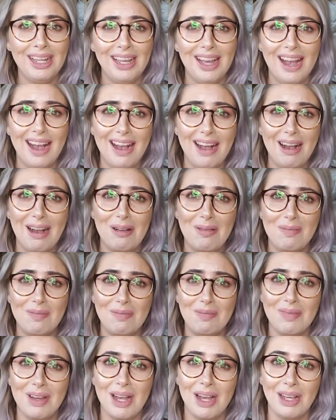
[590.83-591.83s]

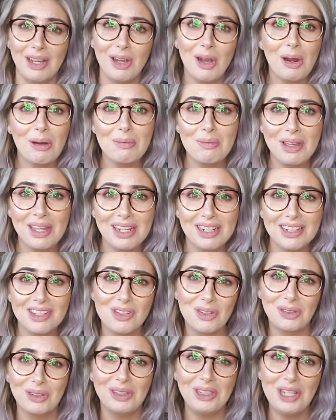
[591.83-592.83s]
a garment,
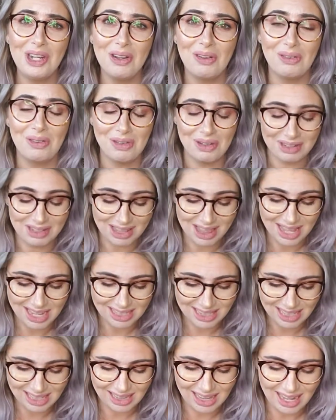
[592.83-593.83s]
or, you know,
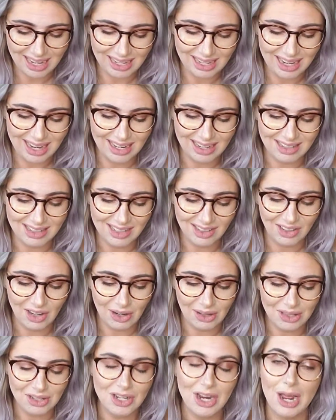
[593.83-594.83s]
things like that. And a lot
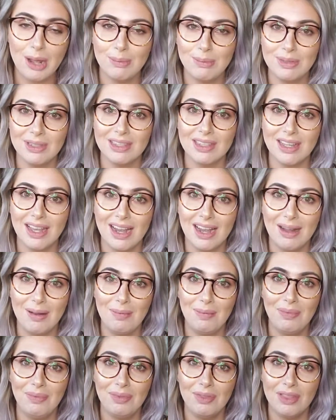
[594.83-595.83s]
of the times
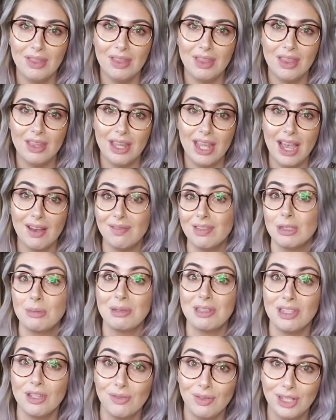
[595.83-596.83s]
they have a
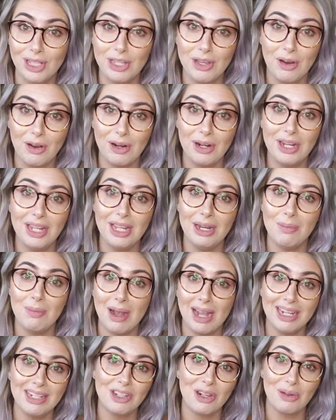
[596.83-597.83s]
specific yarn in
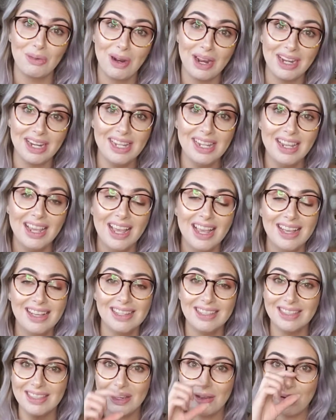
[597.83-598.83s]
mind already.
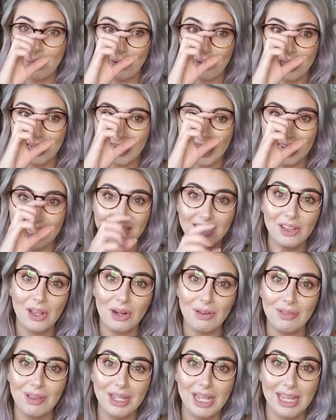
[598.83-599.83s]
So it takes a lot
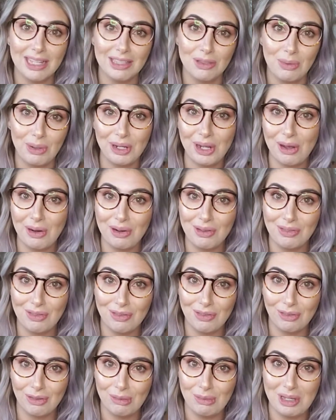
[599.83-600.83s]
of the guesswork out of it
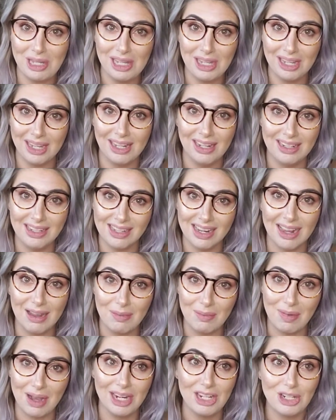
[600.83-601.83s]
for me,
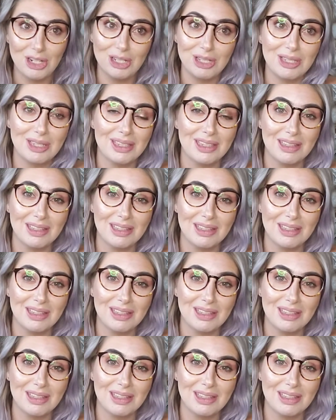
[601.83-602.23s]
and I just